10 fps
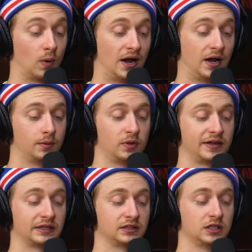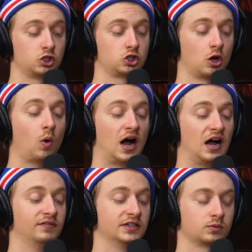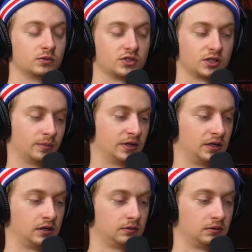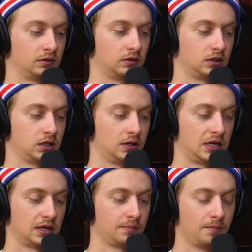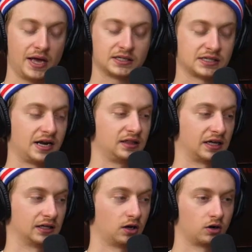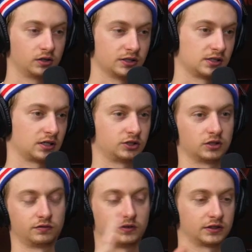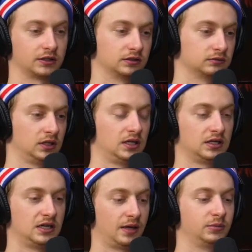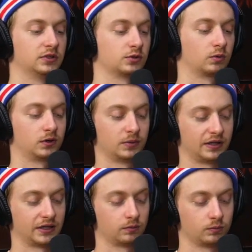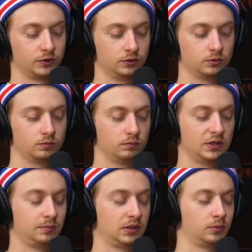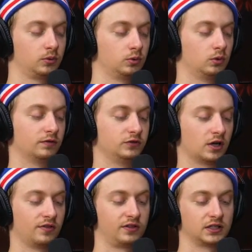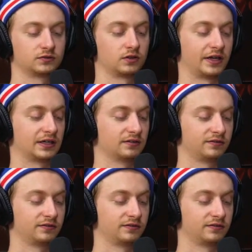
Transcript: a while, but like it's so obvious when someone makes anything. Art is such a fucking nebulous word, but like when you meet people who have done things for like